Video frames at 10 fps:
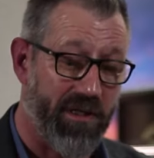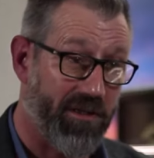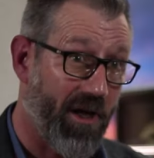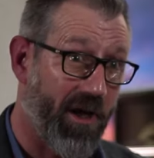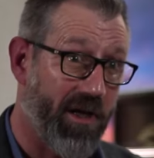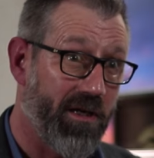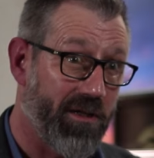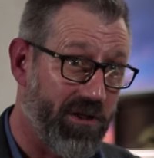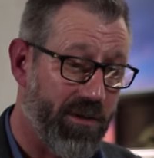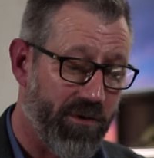design,
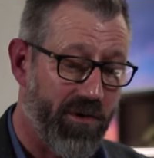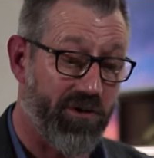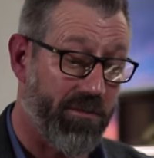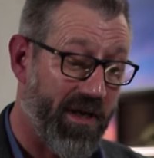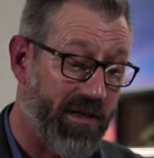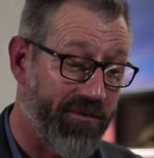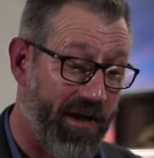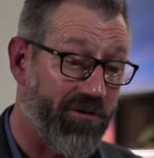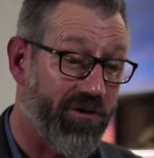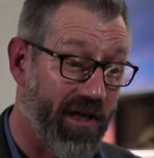distribution,
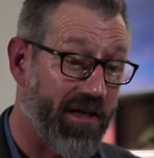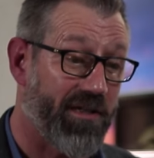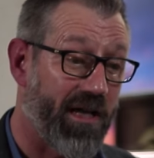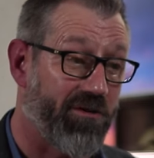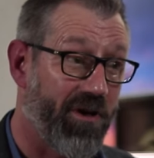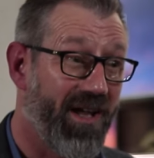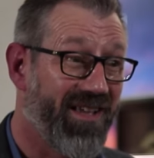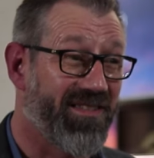manufacturing, etc.,